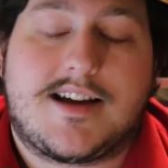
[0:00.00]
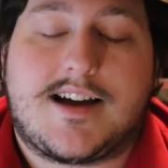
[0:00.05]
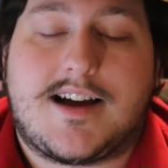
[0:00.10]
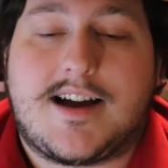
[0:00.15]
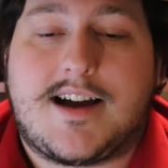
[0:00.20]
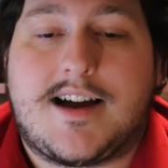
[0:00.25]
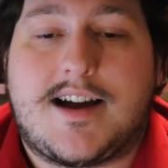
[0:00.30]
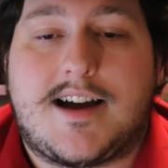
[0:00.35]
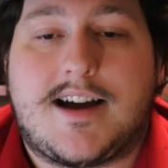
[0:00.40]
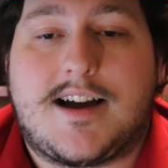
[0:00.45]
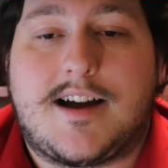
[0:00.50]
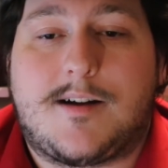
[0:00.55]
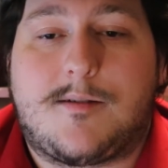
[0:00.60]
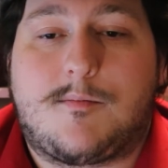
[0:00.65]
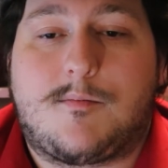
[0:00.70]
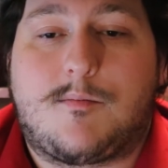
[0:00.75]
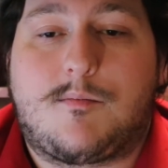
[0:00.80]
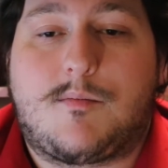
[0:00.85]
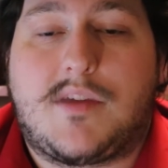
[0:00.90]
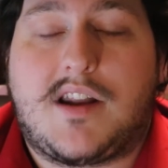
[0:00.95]

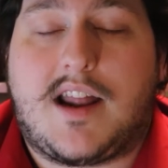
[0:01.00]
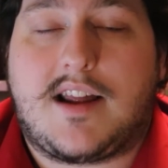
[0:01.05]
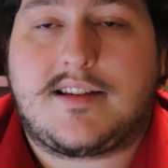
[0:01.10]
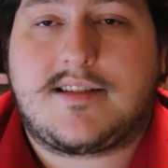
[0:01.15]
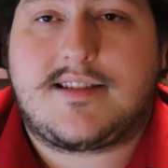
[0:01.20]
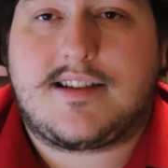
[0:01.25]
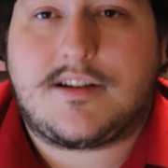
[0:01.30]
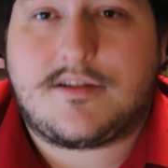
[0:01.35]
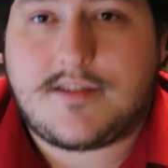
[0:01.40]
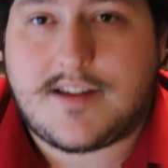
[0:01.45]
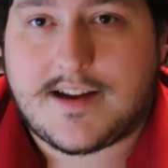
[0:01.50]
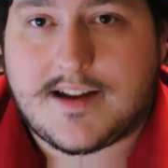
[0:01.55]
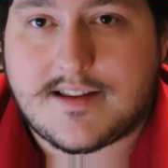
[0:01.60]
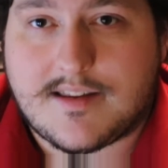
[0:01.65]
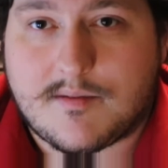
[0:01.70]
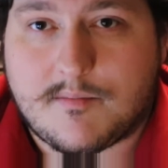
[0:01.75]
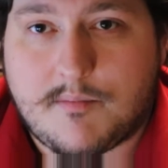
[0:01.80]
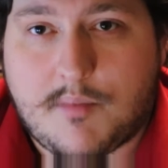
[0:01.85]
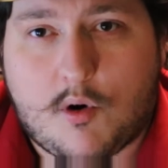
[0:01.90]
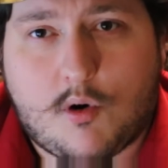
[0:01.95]
But I still think
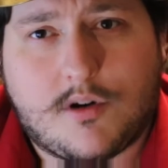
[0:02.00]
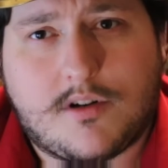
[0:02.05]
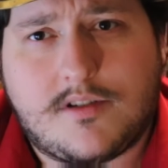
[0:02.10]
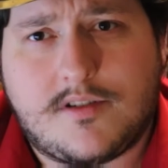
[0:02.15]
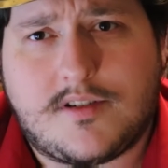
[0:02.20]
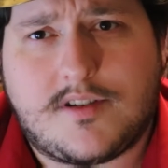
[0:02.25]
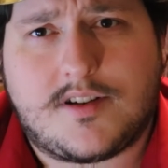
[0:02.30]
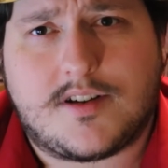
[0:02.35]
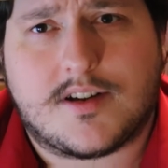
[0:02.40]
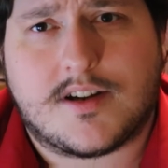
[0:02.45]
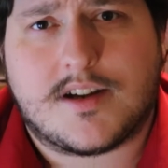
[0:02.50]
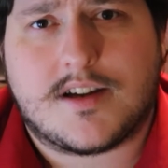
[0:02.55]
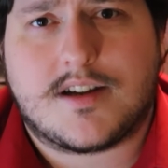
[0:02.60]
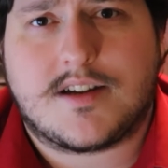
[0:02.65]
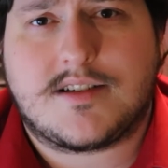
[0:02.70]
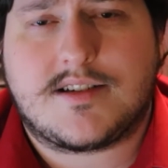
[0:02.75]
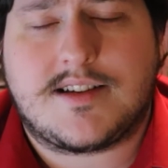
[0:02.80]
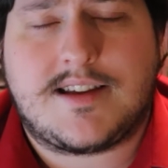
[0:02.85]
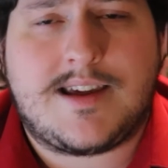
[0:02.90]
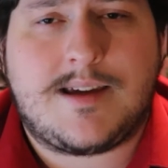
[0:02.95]
it's important
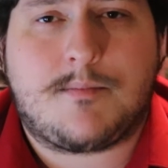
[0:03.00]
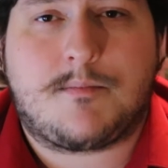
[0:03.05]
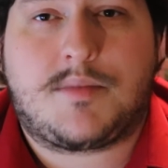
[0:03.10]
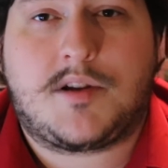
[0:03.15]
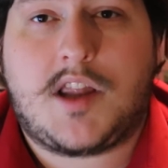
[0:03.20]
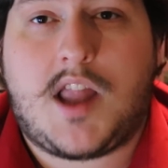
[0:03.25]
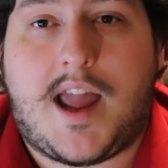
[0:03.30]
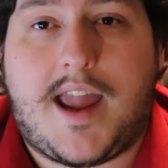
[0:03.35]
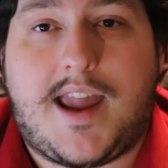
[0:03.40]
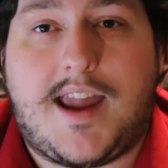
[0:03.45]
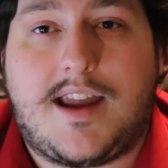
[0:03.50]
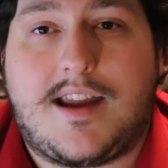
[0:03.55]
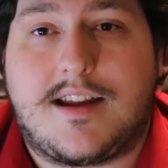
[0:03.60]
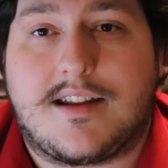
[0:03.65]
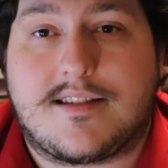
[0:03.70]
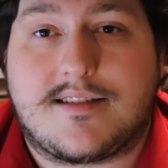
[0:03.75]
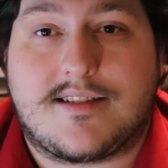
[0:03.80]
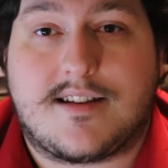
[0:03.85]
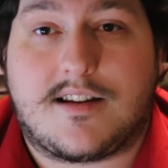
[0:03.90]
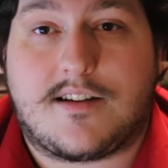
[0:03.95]
to keep playing.
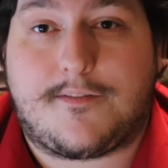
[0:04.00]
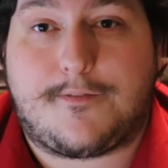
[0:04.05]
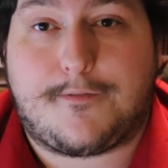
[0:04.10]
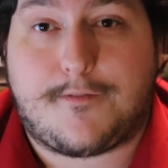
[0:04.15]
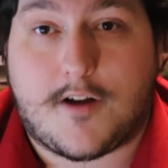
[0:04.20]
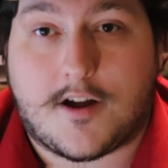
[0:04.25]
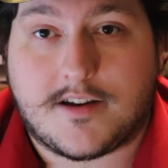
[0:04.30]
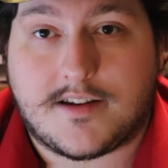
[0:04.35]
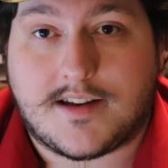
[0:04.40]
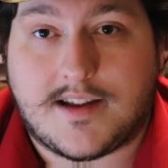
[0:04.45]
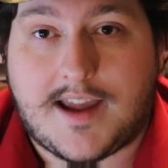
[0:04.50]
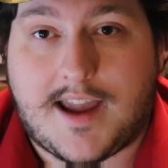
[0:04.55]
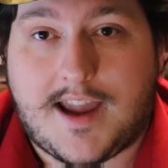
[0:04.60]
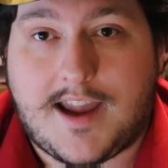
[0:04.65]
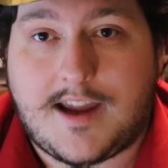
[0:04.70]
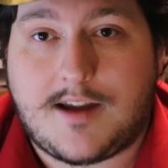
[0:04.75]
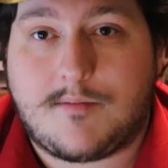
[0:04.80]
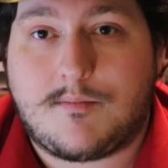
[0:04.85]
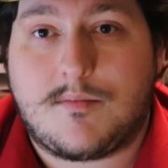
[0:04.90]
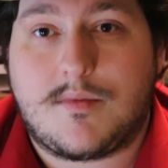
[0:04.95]
It's still a fun
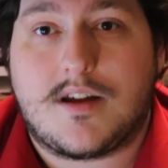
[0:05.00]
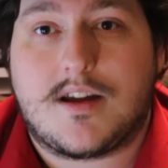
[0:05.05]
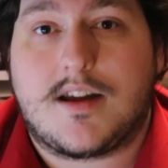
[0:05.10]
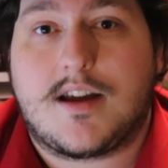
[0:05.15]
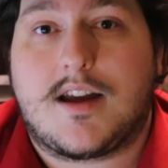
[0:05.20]
game.